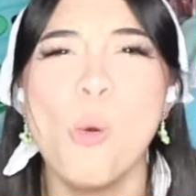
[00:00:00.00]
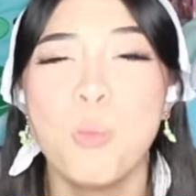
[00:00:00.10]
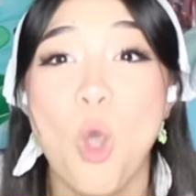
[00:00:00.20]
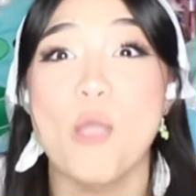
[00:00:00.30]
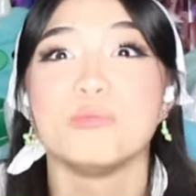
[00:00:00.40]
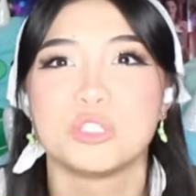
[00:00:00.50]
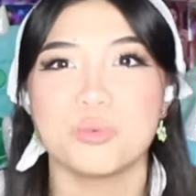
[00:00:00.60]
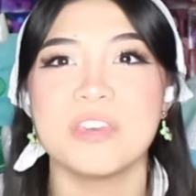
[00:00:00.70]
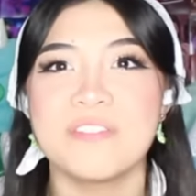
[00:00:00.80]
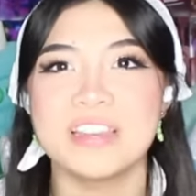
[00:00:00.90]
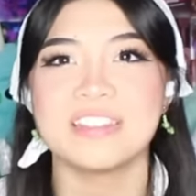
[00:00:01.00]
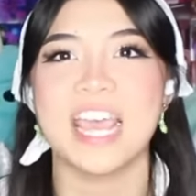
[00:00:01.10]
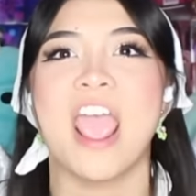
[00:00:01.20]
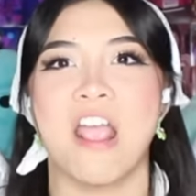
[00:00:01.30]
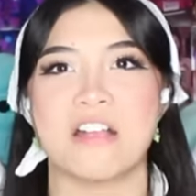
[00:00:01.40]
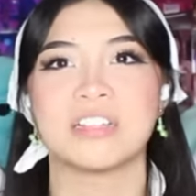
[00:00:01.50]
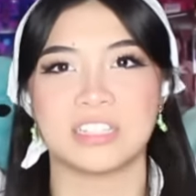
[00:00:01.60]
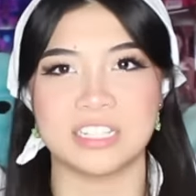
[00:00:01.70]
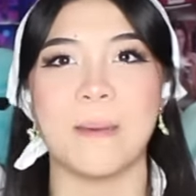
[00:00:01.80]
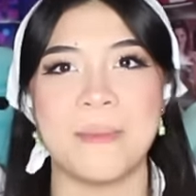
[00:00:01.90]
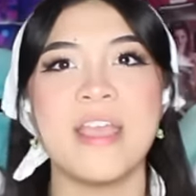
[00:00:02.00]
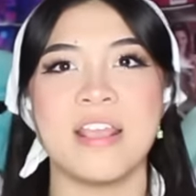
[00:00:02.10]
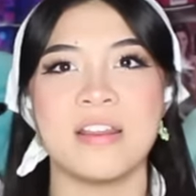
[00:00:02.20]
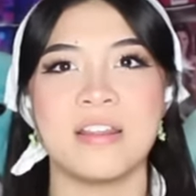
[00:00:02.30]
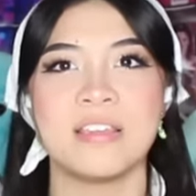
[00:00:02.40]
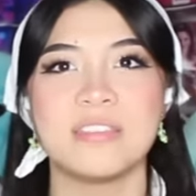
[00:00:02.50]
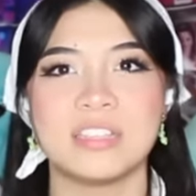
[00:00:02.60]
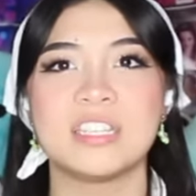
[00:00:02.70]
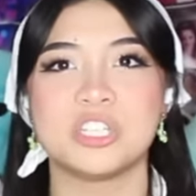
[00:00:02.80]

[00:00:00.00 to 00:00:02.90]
why would you even dare to step in this